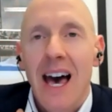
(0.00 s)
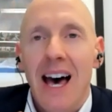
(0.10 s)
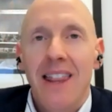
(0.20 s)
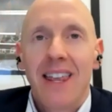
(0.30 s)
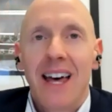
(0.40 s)

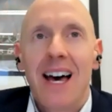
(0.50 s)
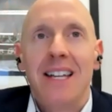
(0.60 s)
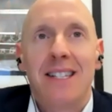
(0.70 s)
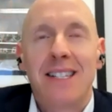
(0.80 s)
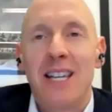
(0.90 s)
And that
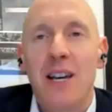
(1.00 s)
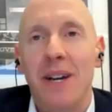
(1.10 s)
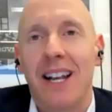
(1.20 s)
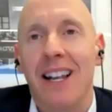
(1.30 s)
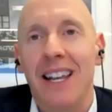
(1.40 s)
is
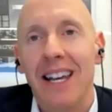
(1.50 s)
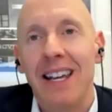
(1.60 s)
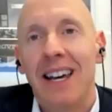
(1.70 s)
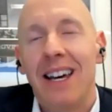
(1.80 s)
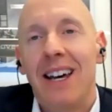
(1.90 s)

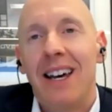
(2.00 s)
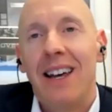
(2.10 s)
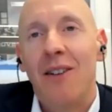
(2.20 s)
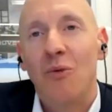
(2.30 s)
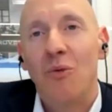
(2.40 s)
typically
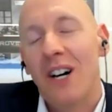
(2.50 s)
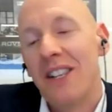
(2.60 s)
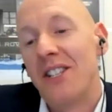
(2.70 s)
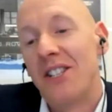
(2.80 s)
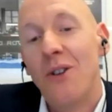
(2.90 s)

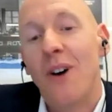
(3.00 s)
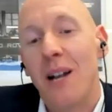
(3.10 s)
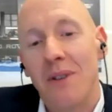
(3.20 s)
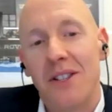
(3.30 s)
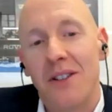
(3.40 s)
what there's two
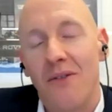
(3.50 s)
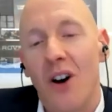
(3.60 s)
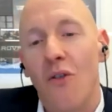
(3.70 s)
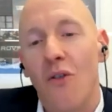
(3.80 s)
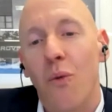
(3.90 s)
elements
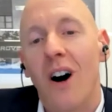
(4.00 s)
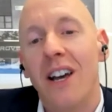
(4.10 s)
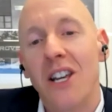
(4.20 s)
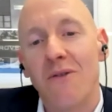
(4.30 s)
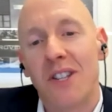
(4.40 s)
of
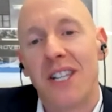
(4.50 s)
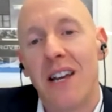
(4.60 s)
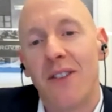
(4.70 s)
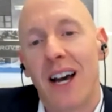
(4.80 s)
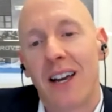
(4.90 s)
why you
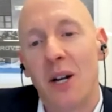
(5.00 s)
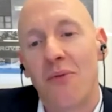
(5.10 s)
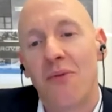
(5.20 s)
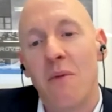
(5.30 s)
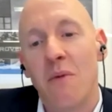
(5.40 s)
receive that kind of
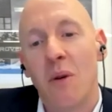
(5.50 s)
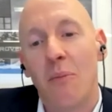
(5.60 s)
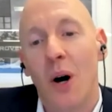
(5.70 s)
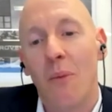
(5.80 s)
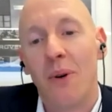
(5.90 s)
premium at
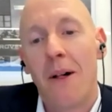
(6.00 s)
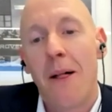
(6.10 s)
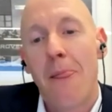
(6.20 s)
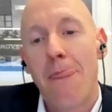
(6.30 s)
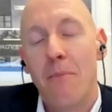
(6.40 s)
pop,
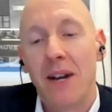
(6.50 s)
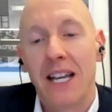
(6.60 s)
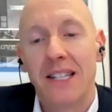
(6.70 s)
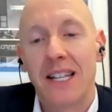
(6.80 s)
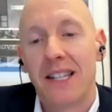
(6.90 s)

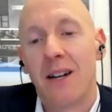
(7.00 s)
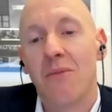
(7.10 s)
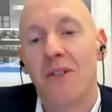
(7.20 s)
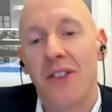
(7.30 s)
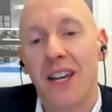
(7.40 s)
because it's a
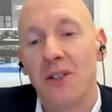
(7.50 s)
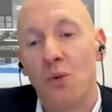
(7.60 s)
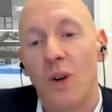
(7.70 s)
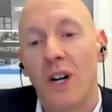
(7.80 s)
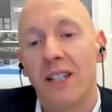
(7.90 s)
number of
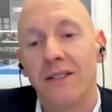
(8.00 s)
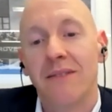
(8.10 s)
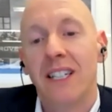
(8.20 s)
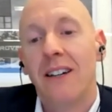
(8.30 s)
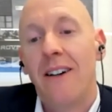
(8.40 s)
things.
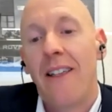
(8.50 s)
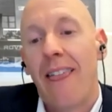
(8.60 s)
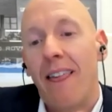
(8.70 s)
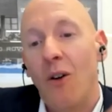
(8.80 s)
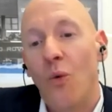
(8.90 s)
One,
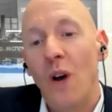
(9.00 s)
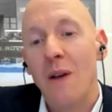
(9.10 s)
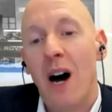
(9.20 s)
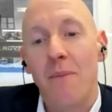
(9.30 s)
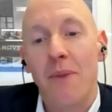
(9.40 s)
we
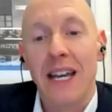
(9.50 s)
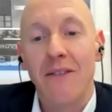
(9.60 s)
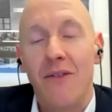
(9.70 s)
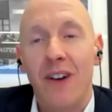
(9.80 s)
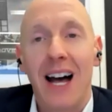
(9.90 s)
might
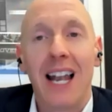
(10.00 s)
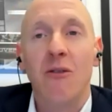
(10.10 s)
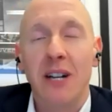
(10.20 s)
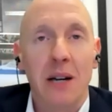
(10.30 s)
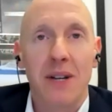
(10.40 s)
be
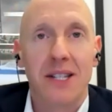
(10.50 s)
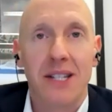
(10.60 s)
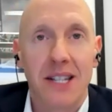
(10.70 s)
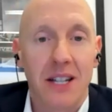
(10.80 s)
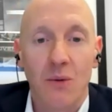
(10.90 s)
valuing a
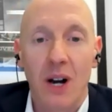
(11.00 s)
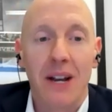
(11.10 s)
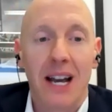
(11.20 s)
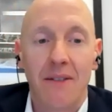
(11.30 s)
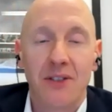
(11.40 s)
business in the way
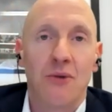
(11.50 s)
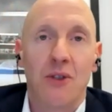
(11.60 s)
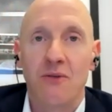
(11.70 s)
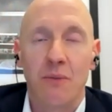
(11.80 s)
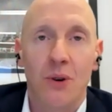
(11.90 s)
we have to,
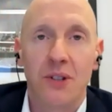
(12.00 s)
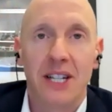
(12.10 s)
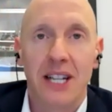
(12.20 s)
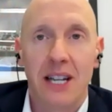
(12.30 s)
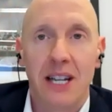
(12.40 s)
or it's
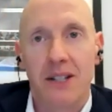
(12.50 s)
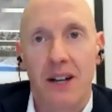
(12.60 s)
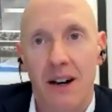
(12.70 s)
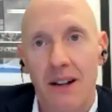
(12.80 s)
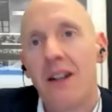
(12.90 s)
reported
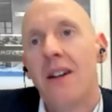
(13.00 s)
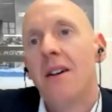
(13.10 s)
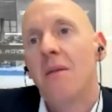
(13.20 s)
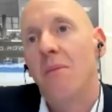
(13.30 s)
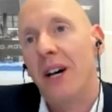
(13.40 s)
EBITDA,
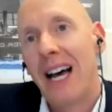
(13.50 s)
but